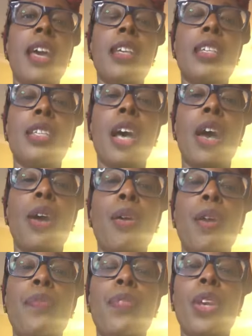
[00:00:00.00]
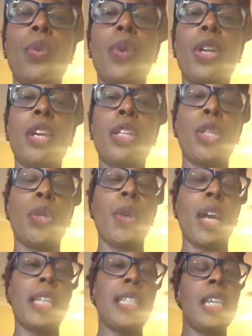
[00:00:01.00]
So if you want to do
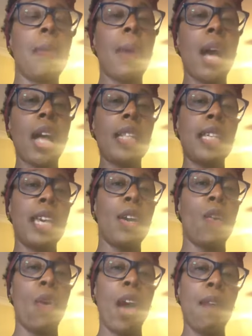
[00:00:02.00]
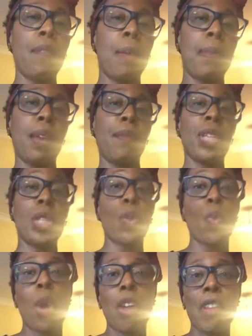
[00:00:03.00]
like a dinner party or have a bit of a
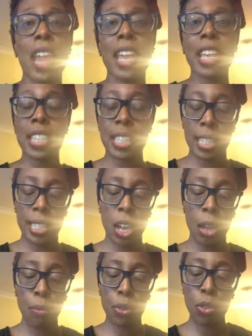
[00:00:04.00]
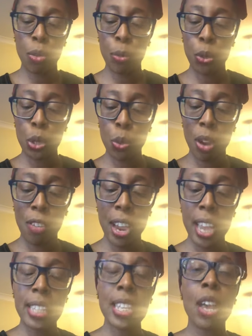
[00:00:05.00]
soiree, because it's time for doing more
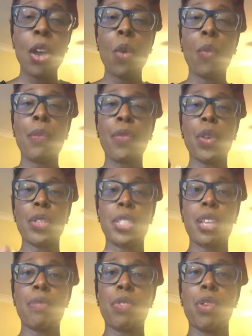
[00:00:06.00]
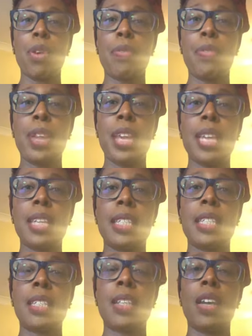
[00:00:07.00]
soirees, we've got several of these
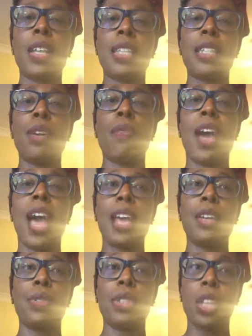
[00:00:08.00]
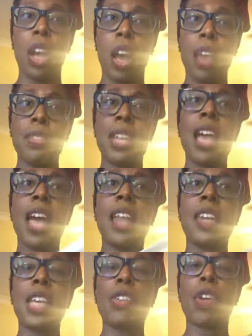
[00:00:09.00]
sterling silver handled knives,
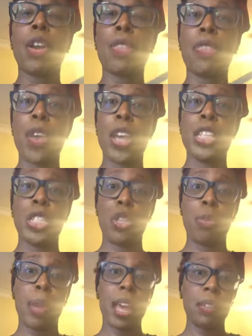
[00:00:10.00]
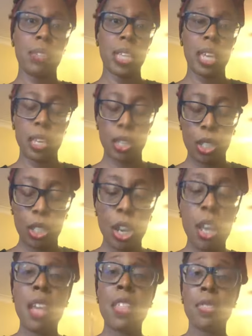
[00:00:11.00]
and these are at £32 each.
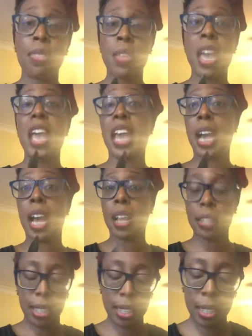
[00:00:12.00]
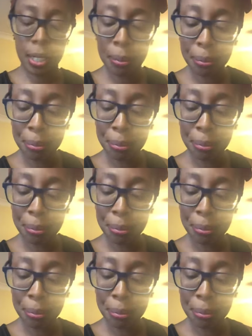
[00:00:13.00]
It cuts.